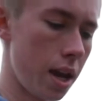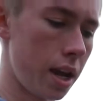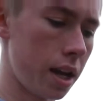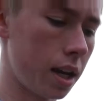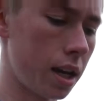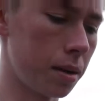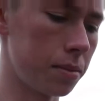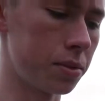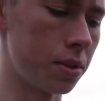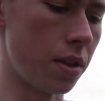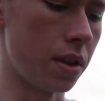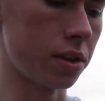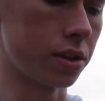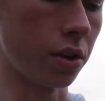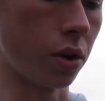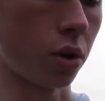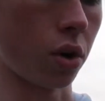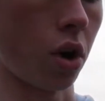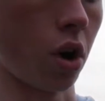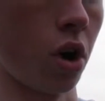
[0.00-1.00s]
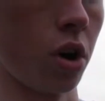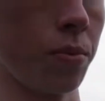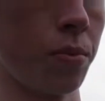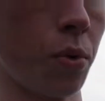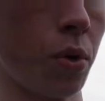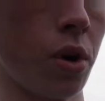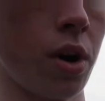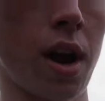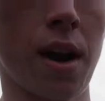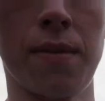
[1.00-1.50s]
Comes in this little
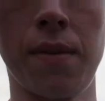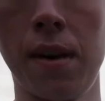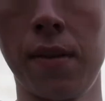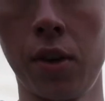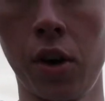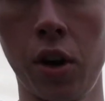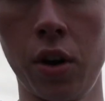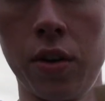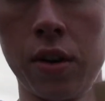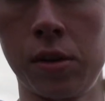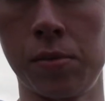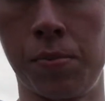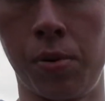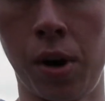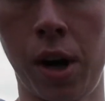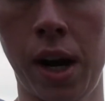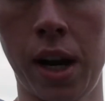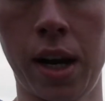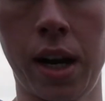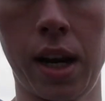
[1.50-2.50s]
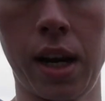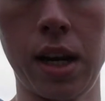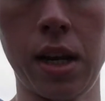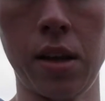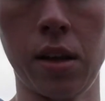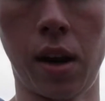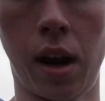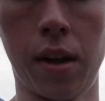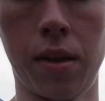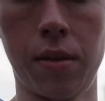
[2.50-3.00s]
cardboard. I've never heard of this brand
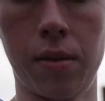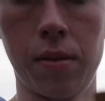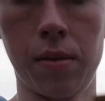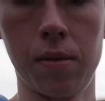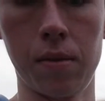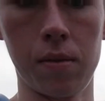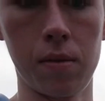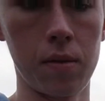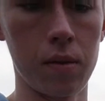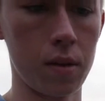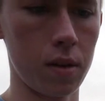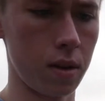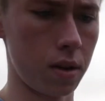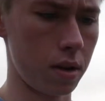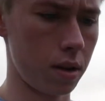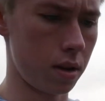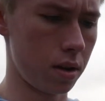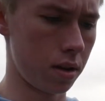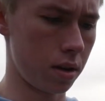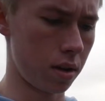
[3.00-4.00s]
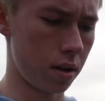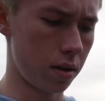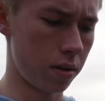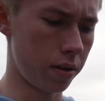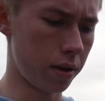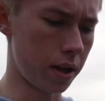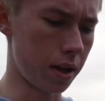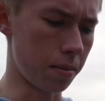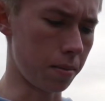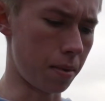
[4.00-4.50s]
either. I
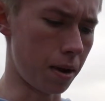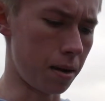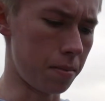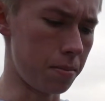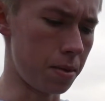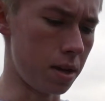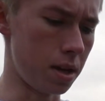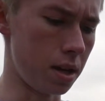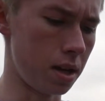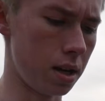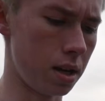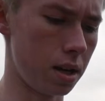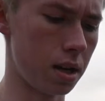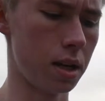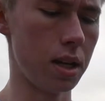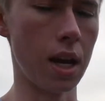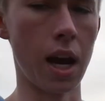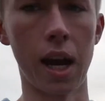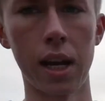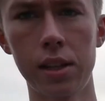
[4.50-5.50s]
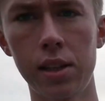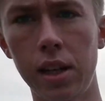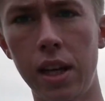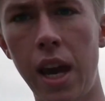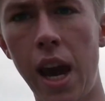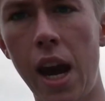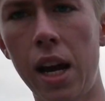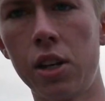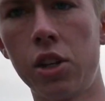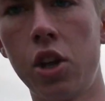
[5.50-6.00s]
think it might be, yeah, it's a
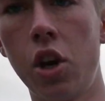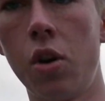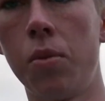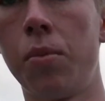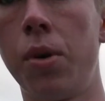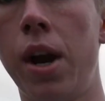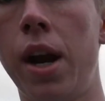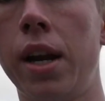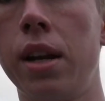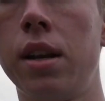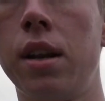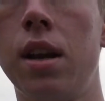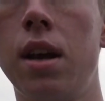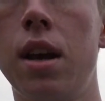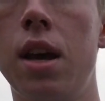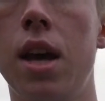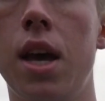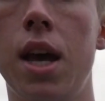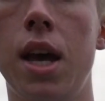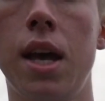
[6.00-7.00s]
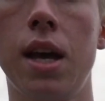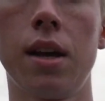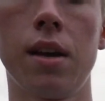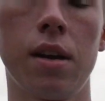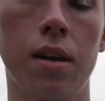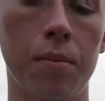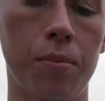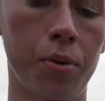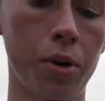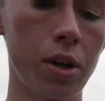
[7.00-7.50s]
Catchco brand.
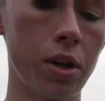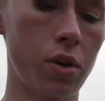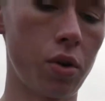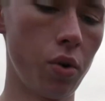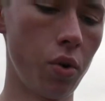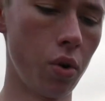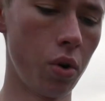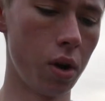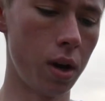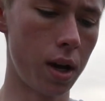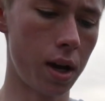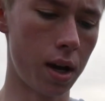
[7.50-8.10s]
Pretty cool.